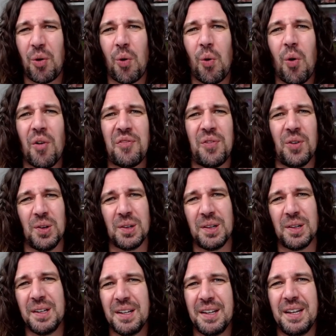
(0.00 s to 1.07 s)

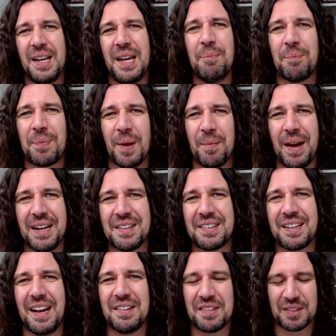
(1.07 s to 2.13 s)
awful
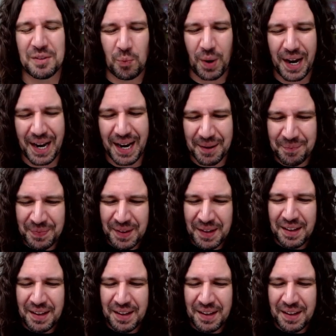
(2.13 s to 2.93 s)
implementation where